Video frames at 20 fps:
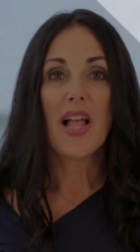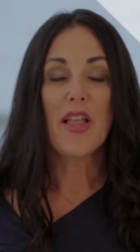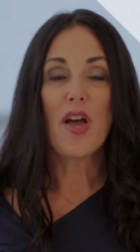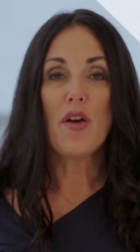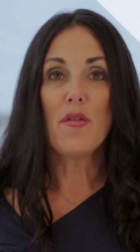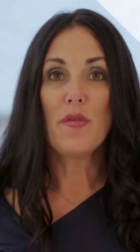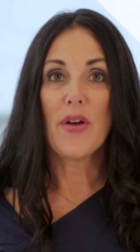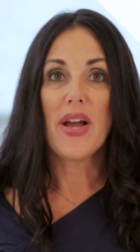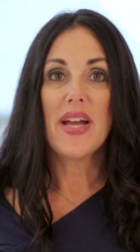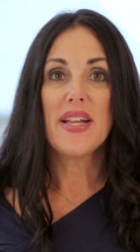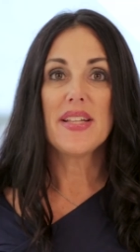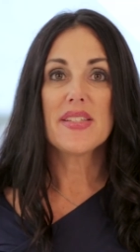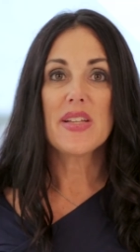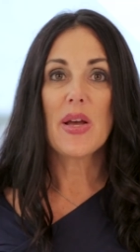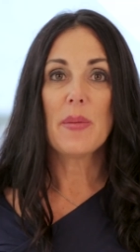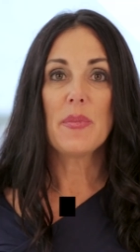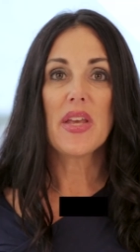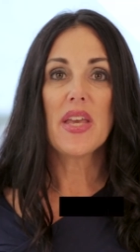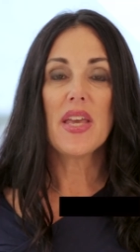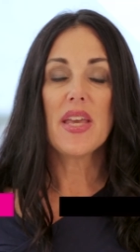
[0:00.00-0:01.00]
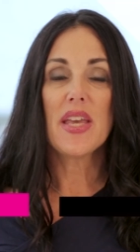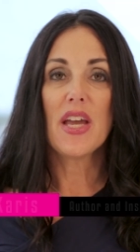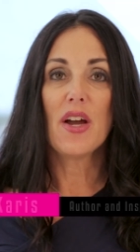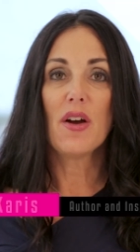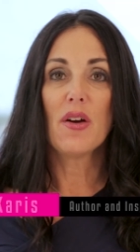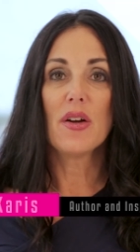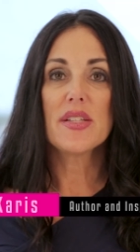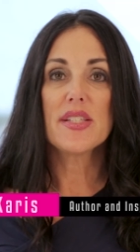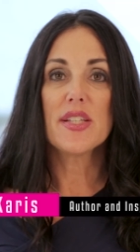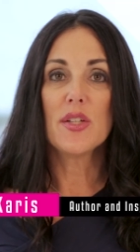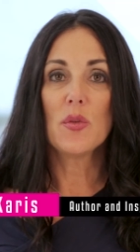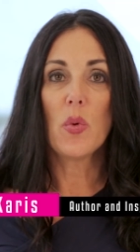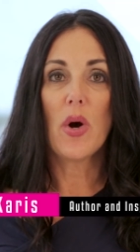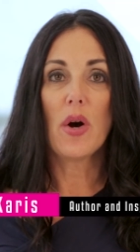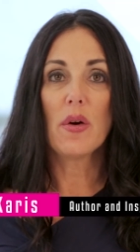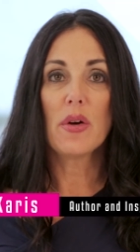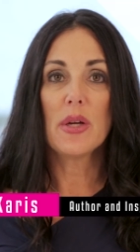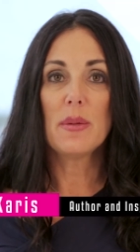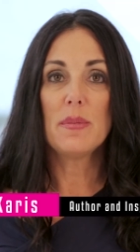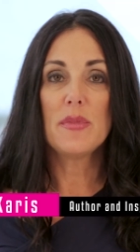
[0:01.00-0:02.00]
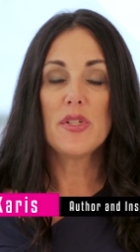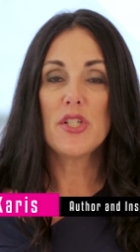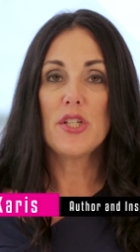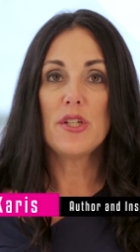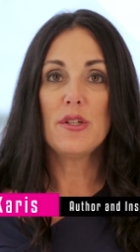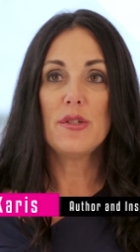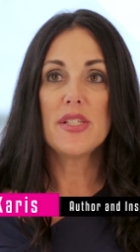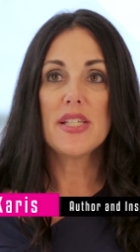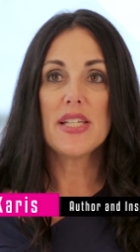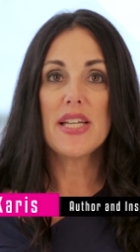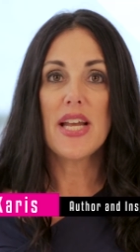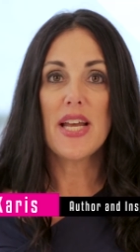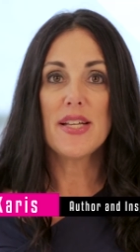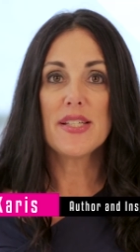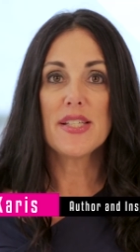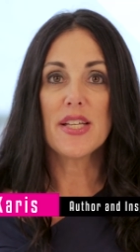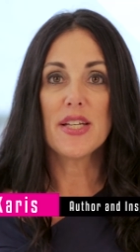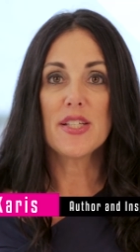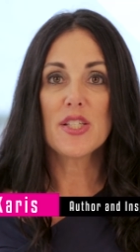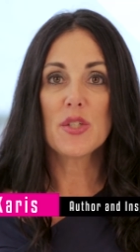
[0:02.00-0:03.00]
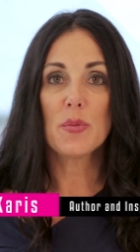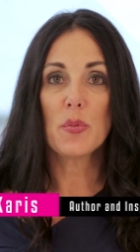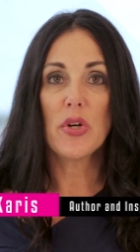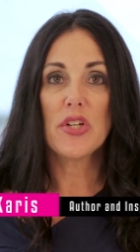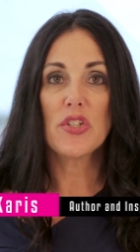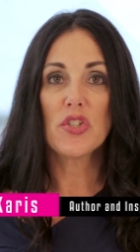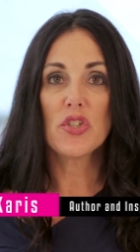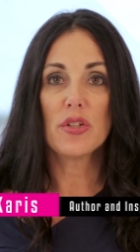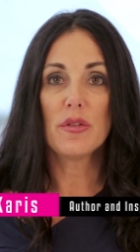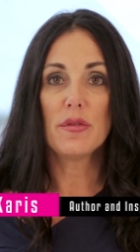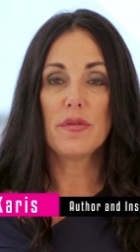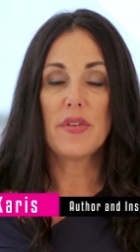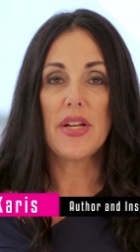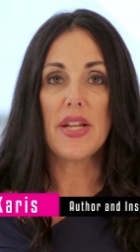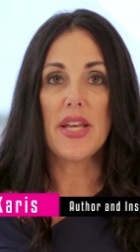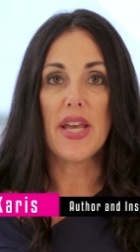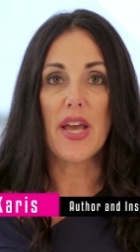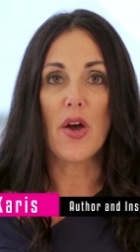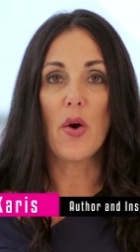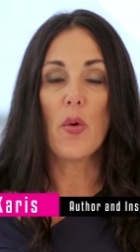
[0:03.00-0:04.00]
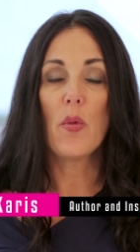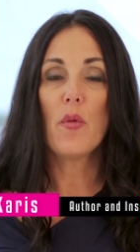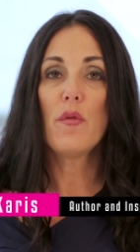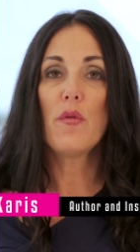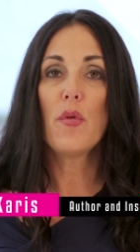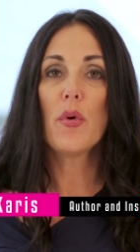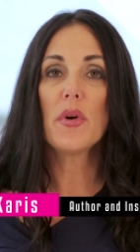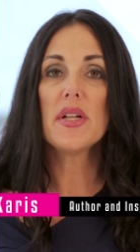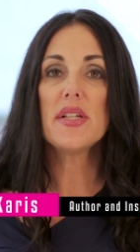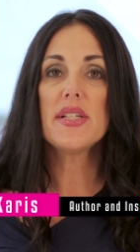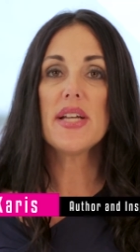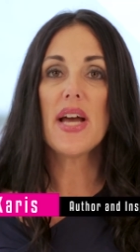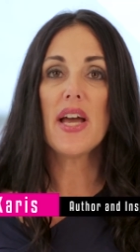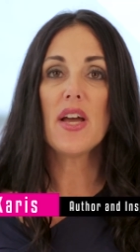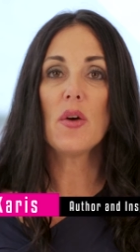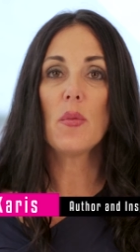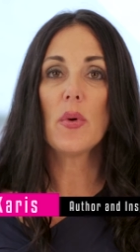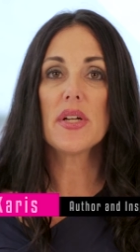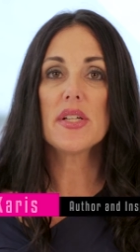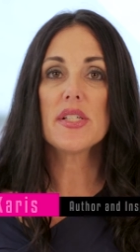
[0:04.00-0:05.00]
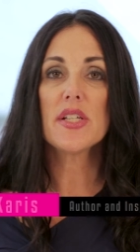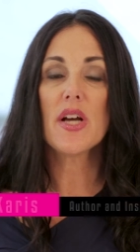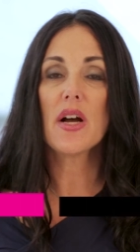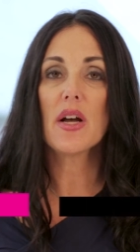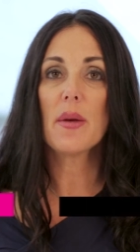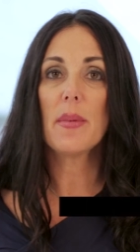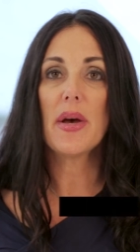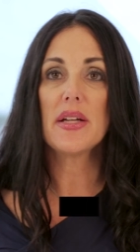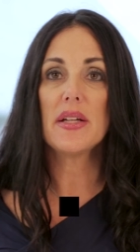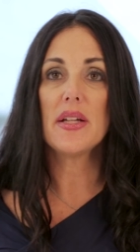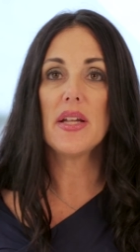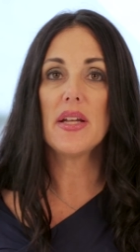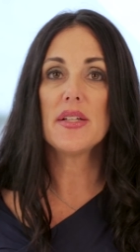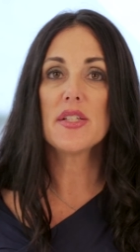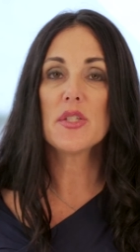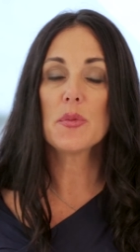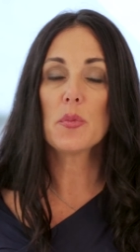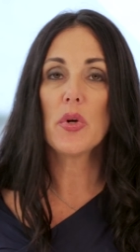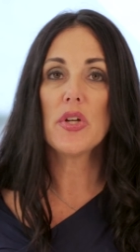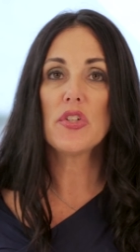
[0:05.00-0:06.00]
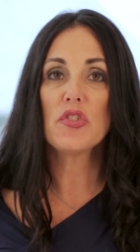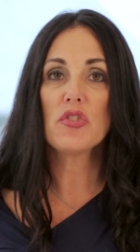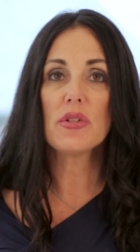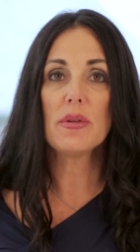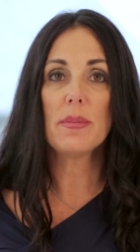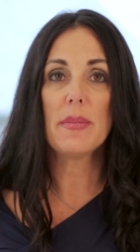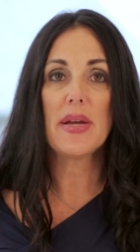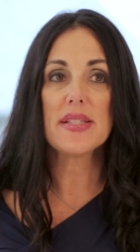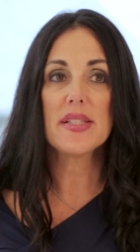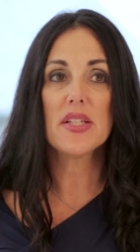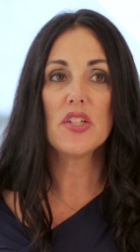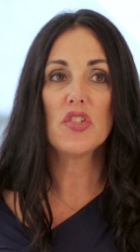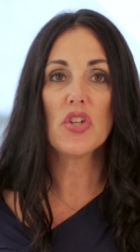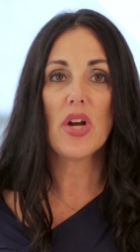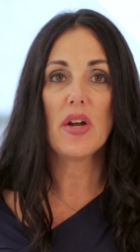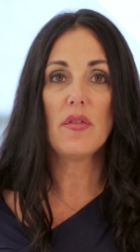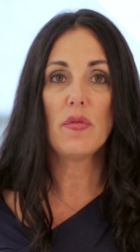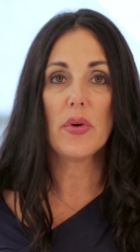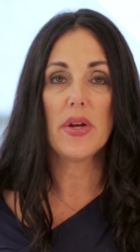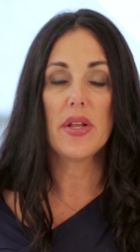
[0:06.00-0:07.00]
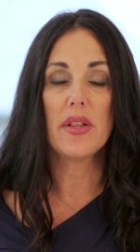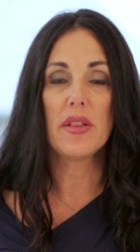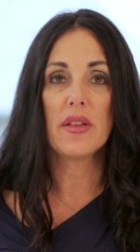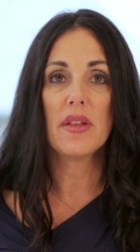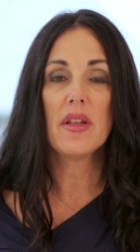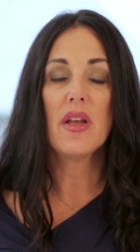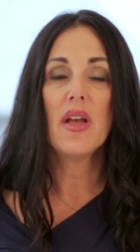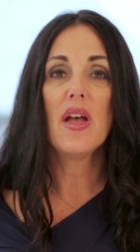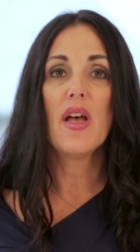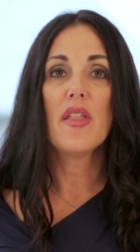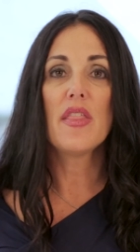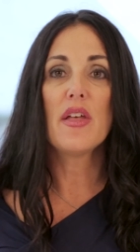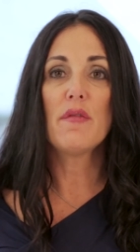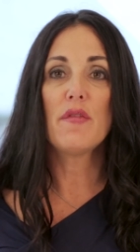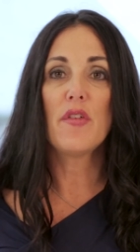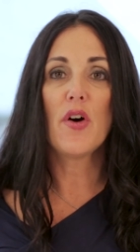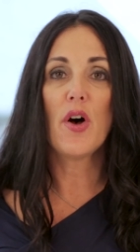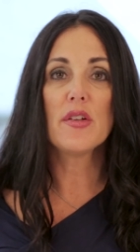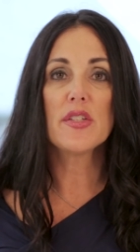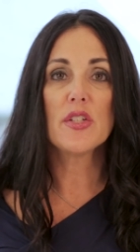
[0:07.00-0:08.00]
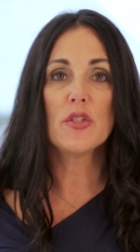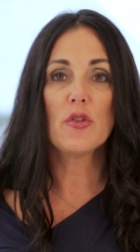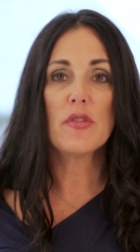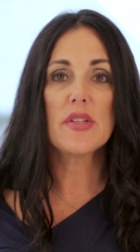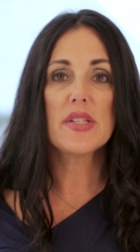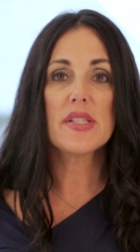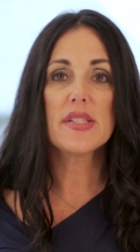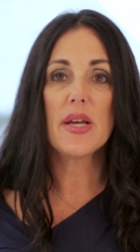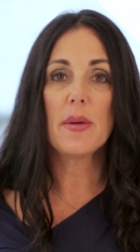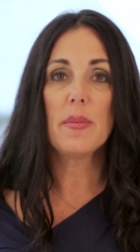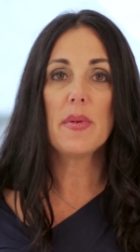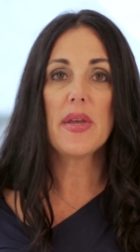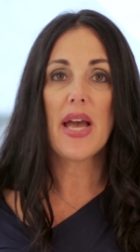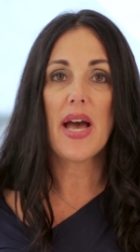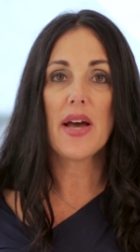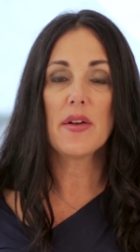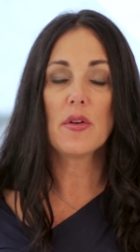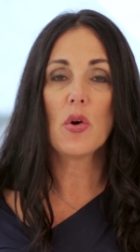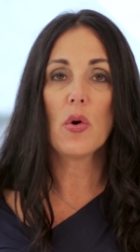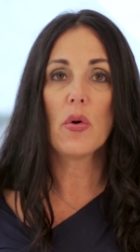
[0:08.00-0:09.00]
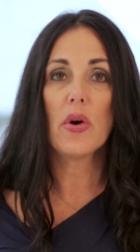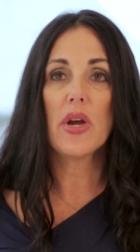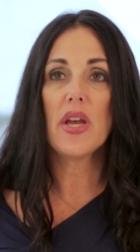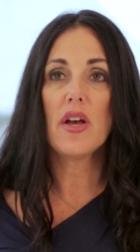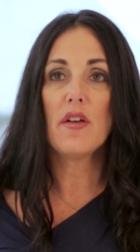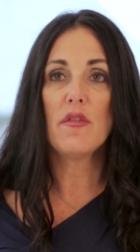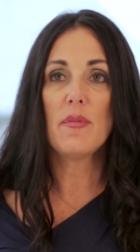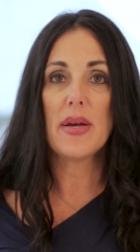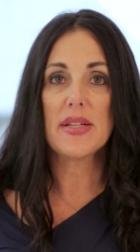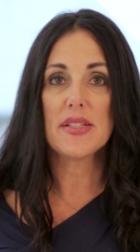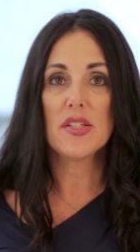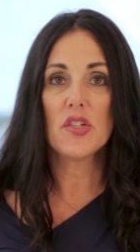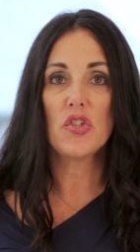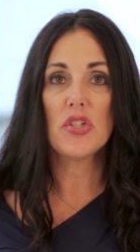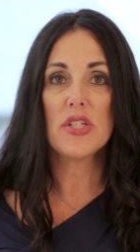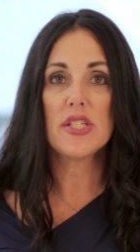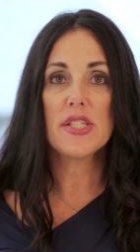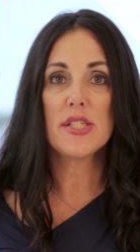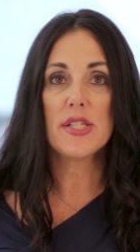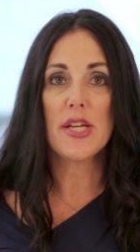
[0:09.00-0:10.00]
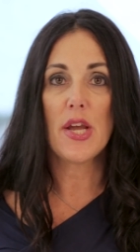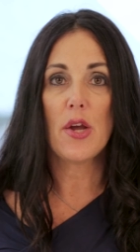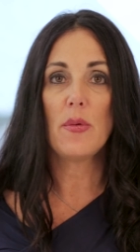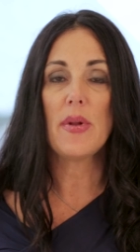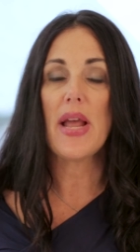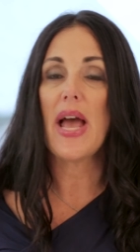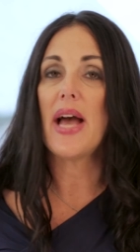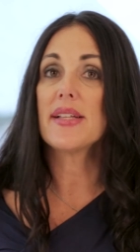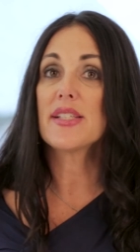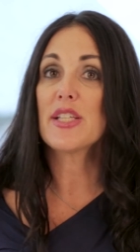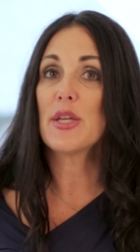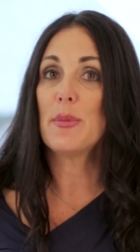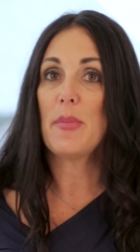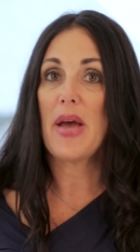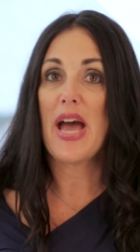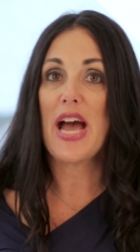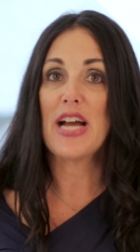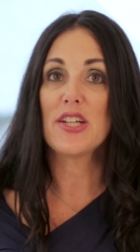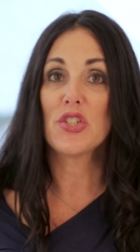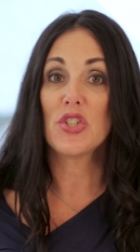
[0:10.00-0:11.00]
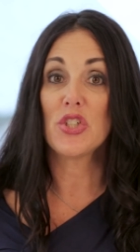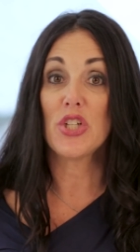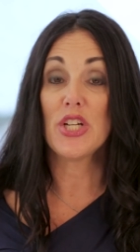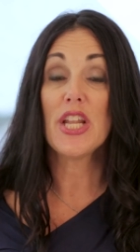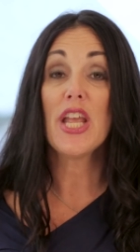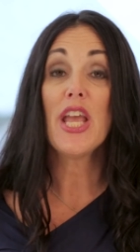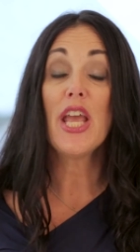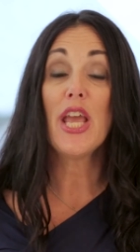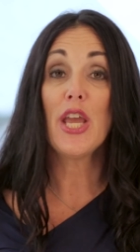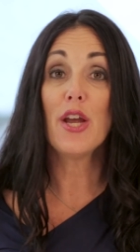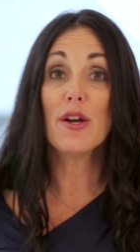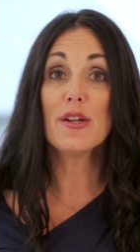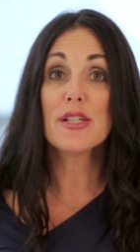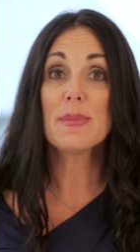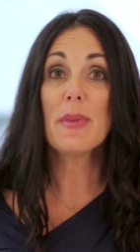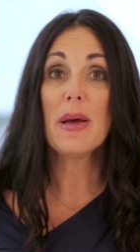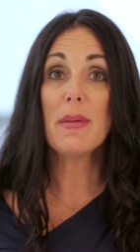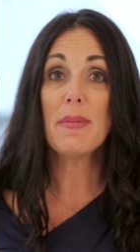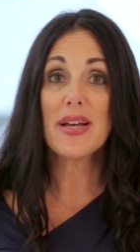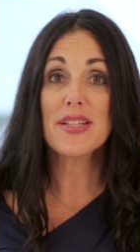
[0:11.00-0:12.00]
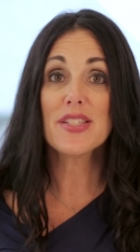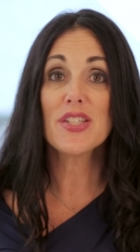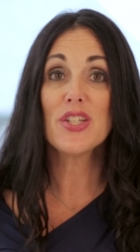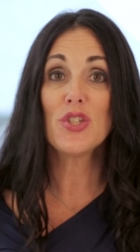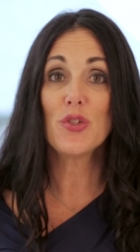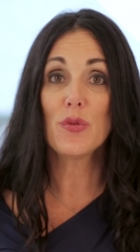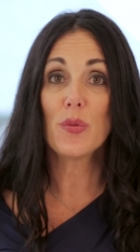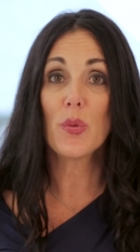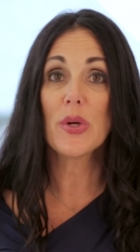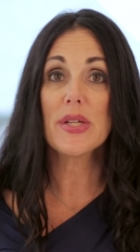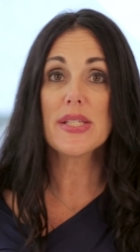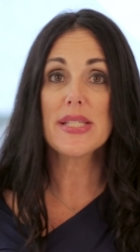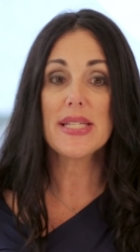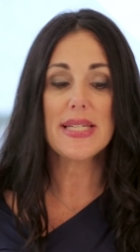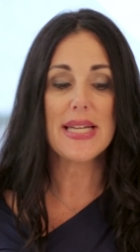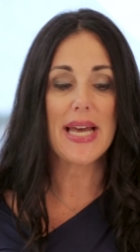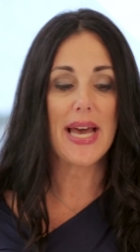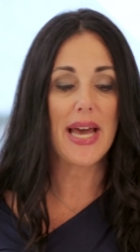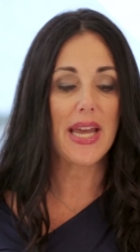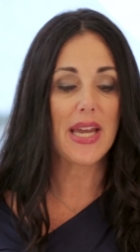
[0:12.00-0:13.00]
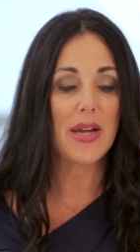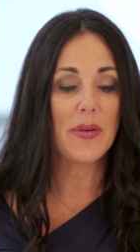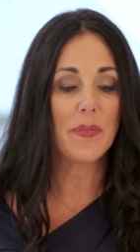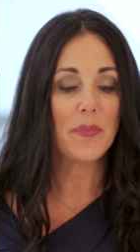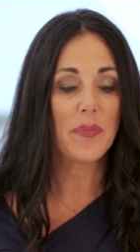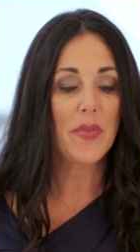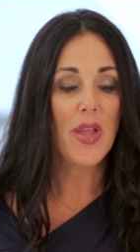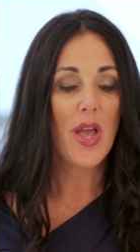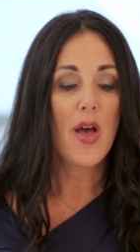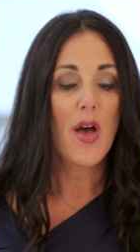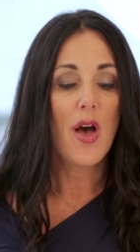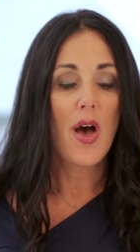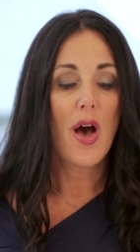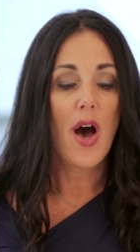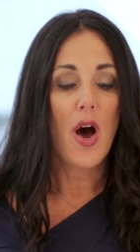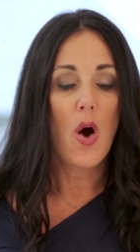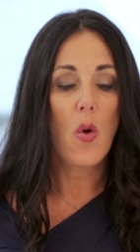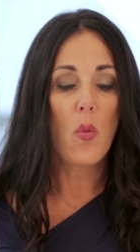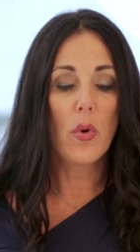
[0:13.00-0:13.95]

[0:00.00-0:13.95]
Hello friends, I'm Nikki Karis and welcome to today's inspirational video. For today, I want to talk about an inspirational message I've written that falls under the subcategory of messages known as compassion. Here's my message for today. A